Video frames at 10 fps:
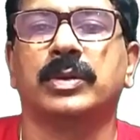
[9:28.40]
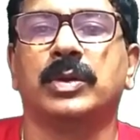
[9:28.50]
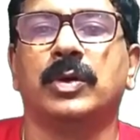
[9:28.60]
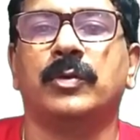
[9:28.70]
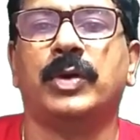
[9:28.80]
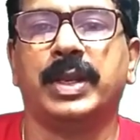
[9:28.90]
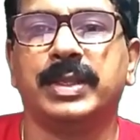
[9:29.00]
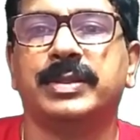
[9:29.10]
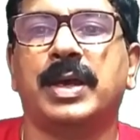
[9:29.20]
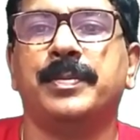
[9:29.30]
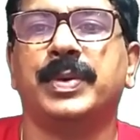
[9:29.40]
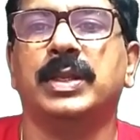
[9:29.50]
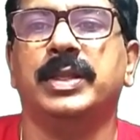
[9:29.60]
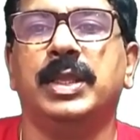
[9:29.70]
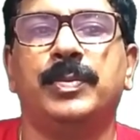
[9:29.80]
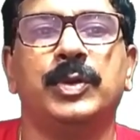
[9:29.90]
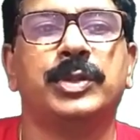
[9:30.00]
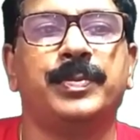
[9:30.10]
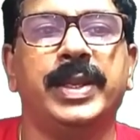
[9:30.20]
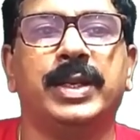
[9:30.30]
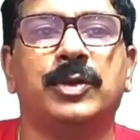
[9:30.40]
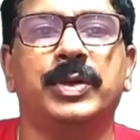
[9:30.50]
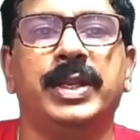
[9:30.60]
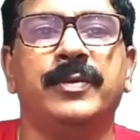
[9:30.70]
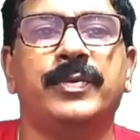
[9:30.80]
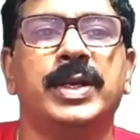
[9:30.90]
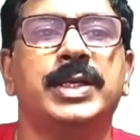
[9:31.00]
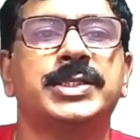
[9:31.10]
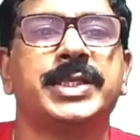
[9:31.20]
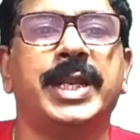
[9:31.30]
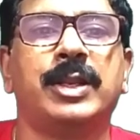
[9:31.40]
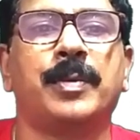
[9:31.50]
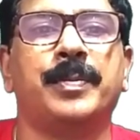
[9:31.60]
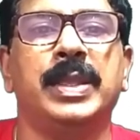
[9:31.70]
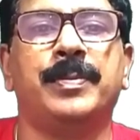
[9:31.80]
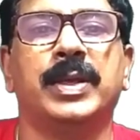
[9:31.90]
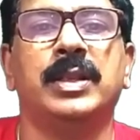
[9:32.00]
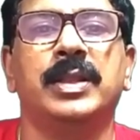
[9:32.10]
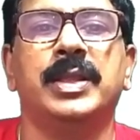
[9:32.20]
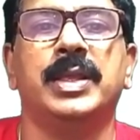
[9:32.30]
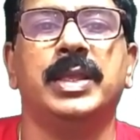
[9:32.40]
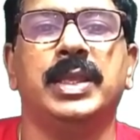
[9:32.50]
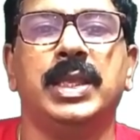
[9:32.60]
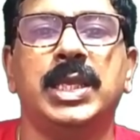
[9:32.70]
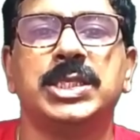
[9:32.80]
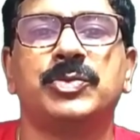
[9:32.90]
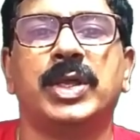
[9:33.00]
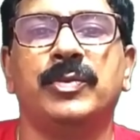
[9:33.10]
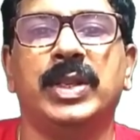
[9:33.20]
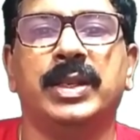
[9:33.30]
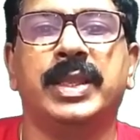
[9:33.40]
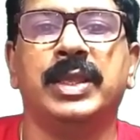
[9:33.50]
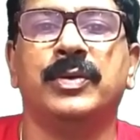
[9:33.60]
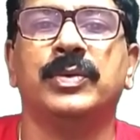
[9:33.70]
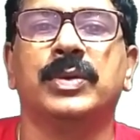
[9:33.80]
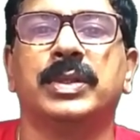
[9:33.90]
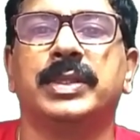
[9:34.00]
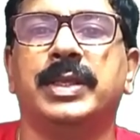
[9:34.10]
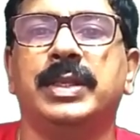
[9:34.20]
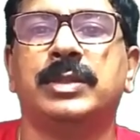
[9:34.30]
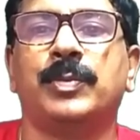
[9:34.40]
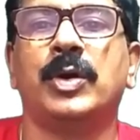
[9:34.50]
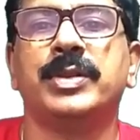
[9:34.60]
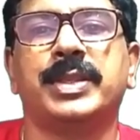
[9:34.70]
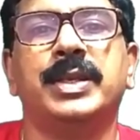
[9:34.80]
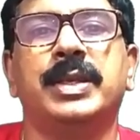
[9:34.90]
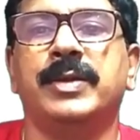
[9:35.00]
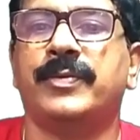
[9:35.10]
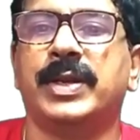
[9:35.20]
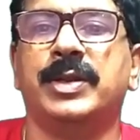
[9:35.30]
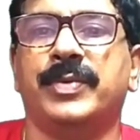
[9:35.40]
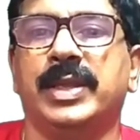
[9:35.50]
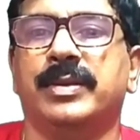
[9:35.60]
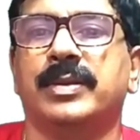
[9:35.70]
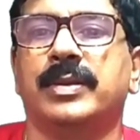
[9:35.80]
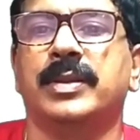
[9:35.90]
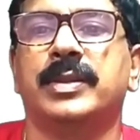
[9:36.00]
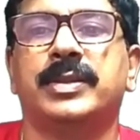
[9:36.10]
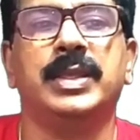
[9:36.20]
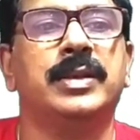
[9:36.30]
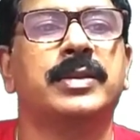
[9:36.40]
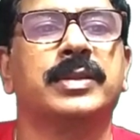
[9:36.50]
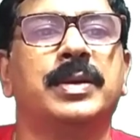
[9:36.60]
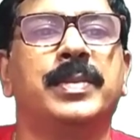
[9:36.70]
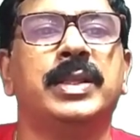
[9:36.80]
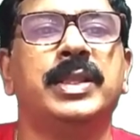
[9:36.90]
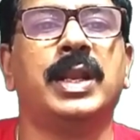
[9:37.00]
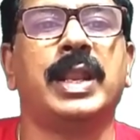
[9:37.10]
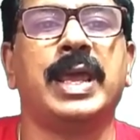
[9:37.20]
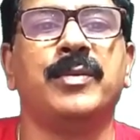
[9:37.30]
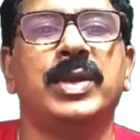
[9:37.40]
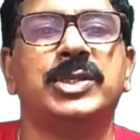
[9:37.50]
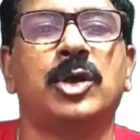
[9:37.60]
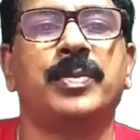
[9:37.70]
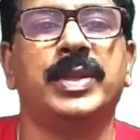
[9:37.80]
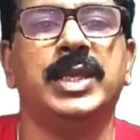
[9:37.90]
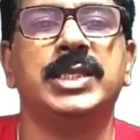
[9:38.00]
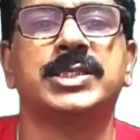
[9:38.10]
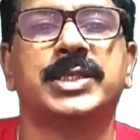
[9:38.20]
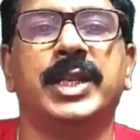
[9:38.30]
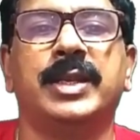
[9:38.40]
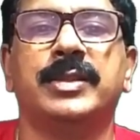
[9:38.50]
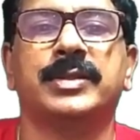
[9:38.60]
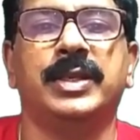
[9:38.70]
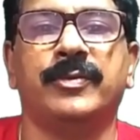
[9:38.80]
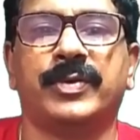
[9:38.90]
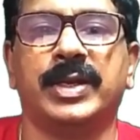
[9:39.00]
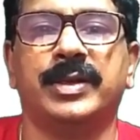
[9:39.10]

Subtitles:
For example, if you speak to different state of people, each one will give the response in different way, since the mother language of each state is different.